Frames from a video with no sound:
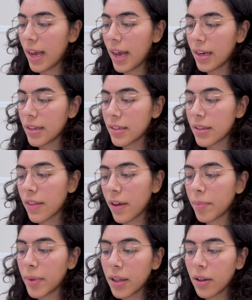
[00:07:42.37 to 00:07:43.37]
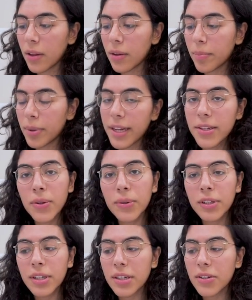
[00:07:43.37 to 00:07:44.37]
as thumbnail
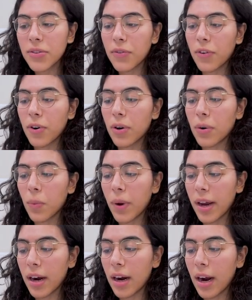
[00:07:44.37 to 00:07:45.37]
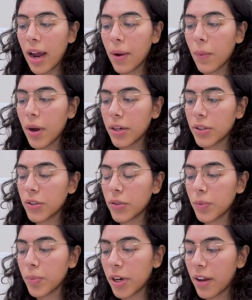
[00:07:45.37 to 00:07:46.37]
placeholders for where I want
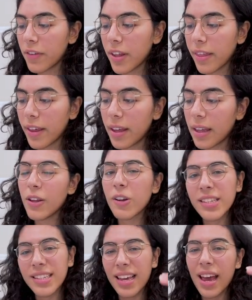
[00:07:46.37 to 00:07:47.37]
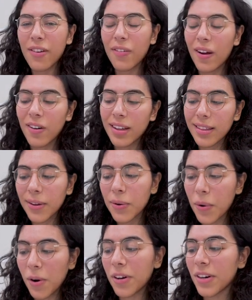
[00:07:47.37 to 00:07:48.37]
to put everything. You can see I rounded the
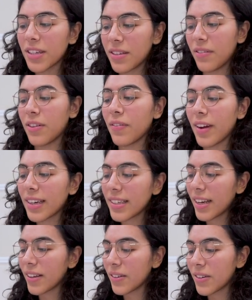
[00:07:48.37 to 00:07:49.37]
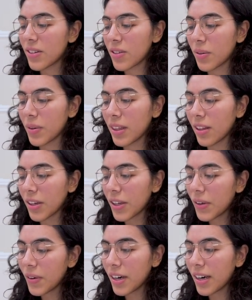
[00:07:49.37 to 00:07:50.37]
corners of the rectangles so it'd look
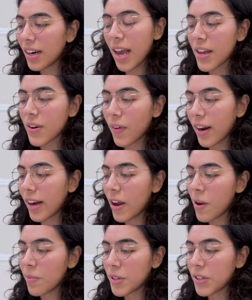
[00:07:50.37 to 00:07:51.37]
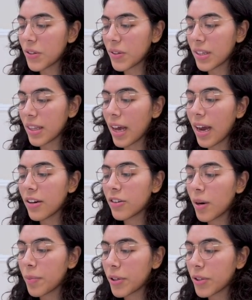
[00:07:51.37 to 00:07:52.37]
cuter. And right now I'm just using the
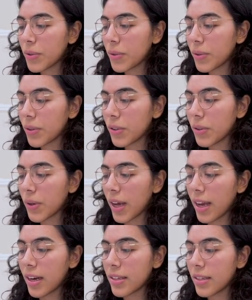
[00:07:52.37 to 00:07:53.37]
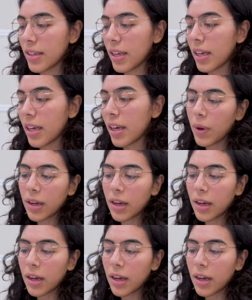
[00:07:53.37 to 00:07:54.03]
eyedropper tool to kind of see what